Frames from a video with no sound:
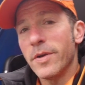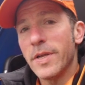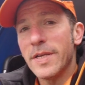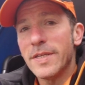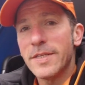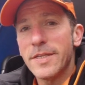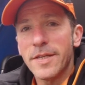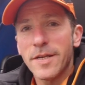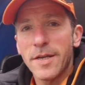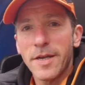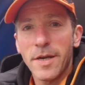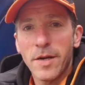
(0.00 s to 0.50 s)

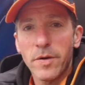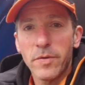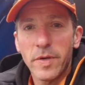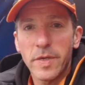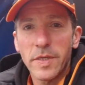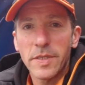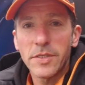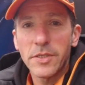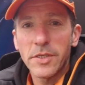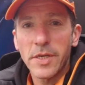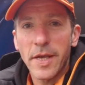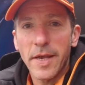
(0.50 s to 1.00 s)
there's the
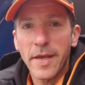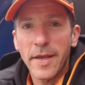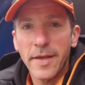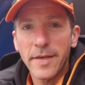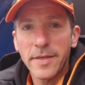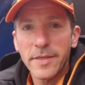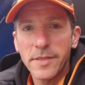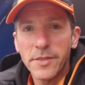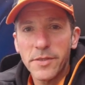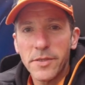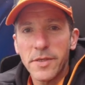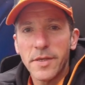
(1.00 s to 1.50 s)
current
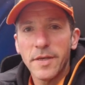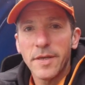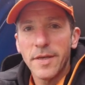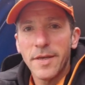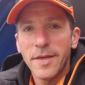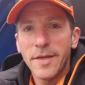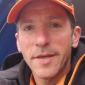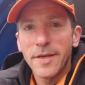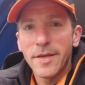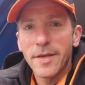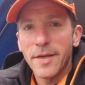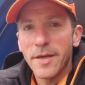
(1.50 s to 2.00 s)
settings.
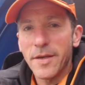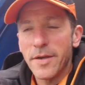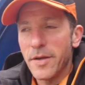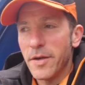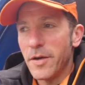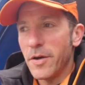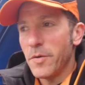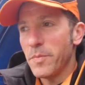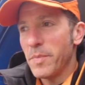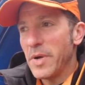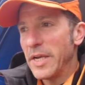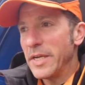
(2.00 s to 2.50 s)

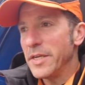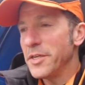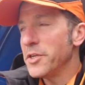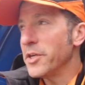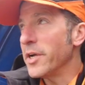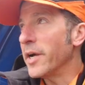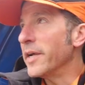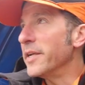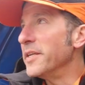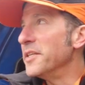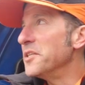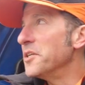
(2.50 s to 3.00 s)
I may
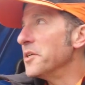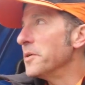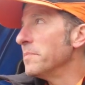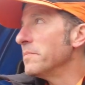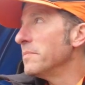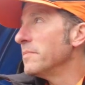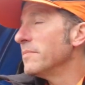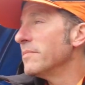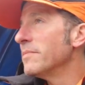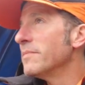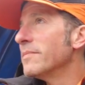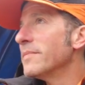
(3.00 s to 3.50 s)
change them,
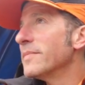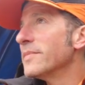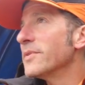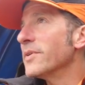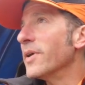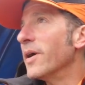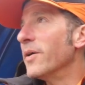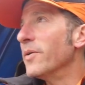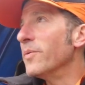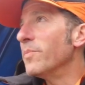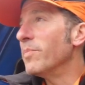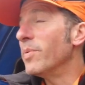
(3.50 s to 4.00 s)

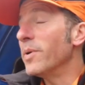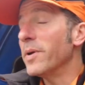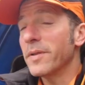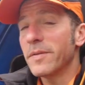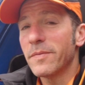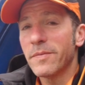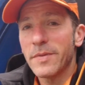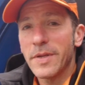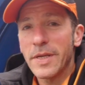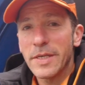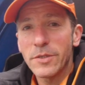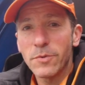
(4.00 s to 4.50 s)
but
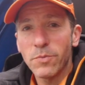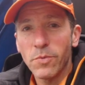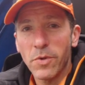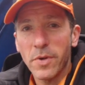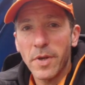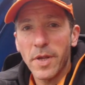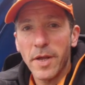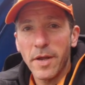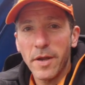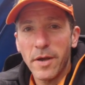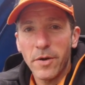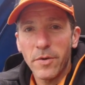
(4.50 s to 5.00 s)
that's what
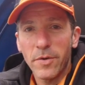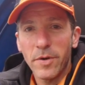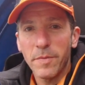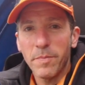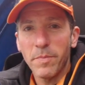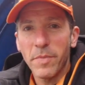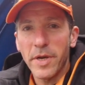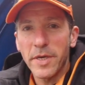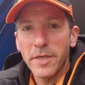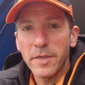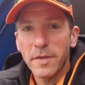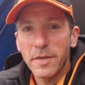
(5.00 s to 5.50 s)
they are at
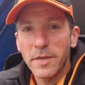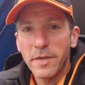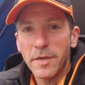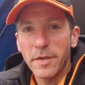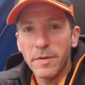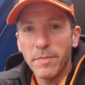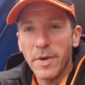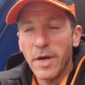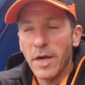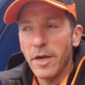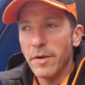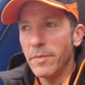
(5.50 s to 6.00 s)

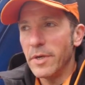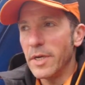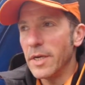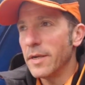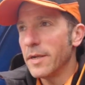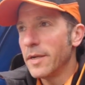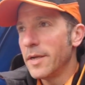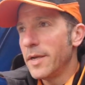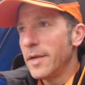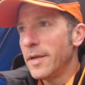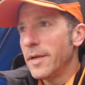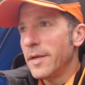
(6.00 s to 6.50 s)
the moment.
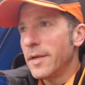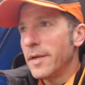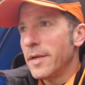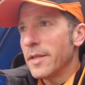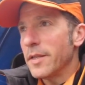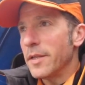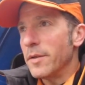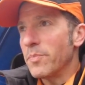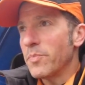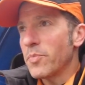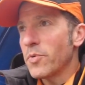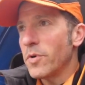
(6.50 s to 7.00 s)

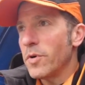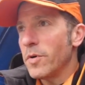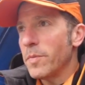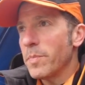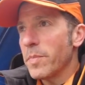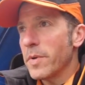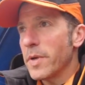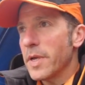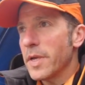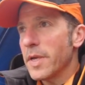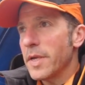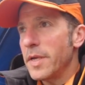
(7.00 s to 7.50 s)
The prop
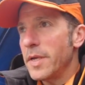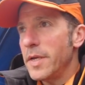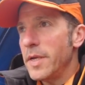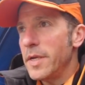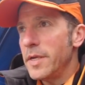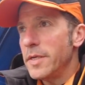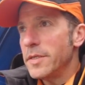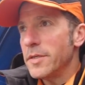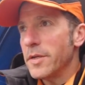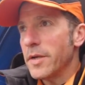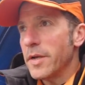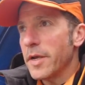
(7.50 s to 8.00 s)

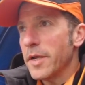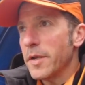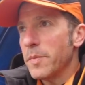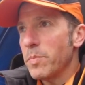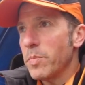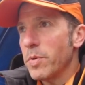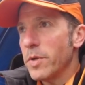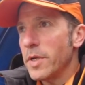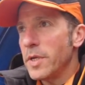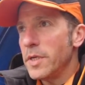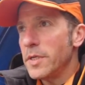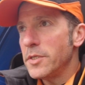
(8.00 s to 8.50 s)
is an
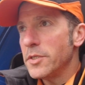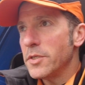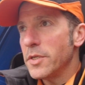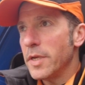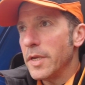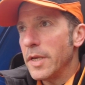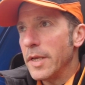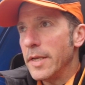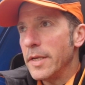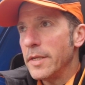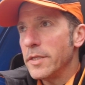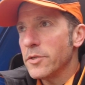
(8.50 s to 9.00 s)

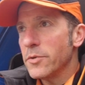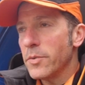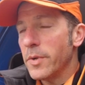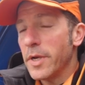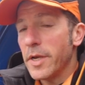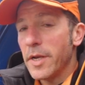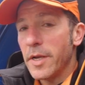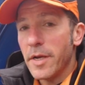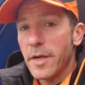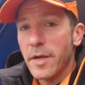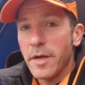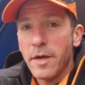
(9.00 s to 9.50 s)
APC
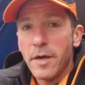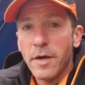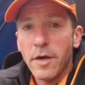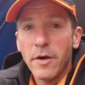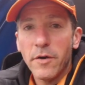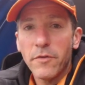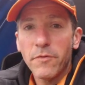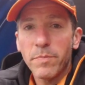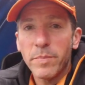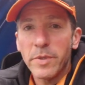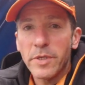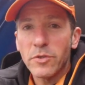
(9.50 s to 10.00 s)

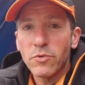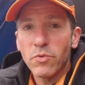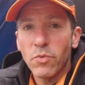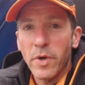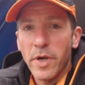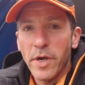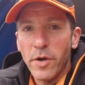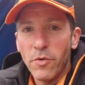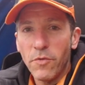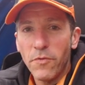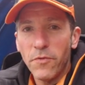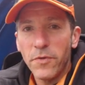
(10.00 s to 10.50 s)

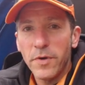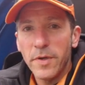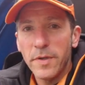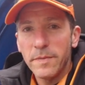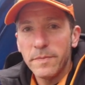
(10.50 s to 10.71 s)
20.5x12.